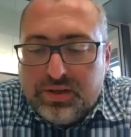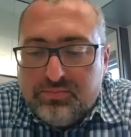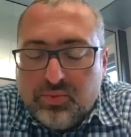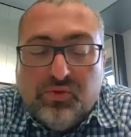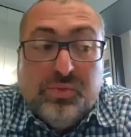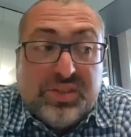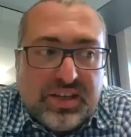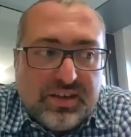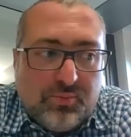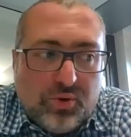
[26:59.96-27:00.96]
movement
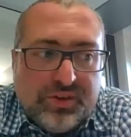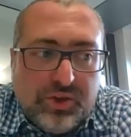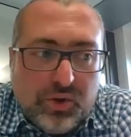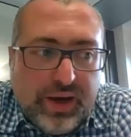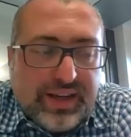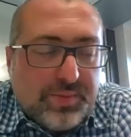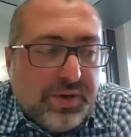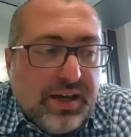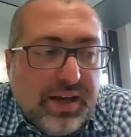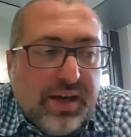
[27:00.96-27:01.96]
started more in the US,
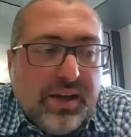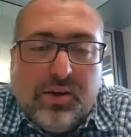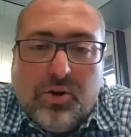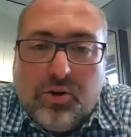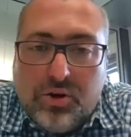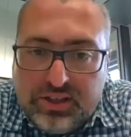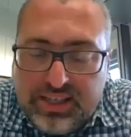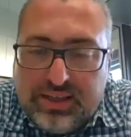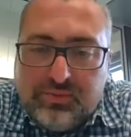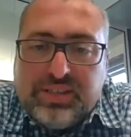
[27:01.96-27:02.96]
but
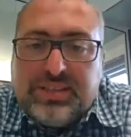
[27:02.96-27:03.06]
we